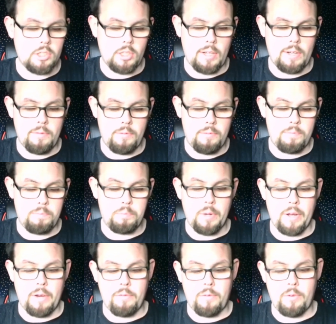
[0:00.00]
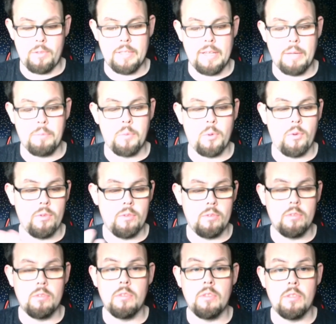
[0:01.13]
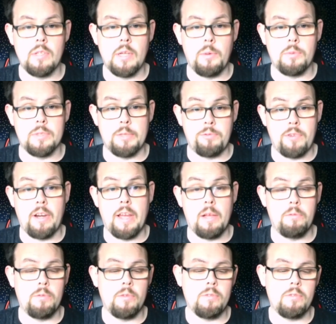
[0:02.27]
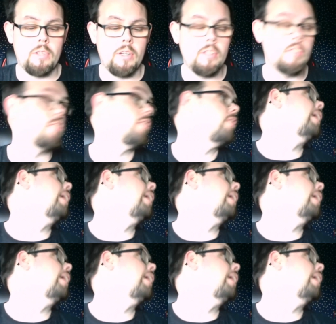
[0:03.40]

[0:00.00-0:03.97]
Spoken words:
She didn't buy the full thing, but it was very helpful for her, so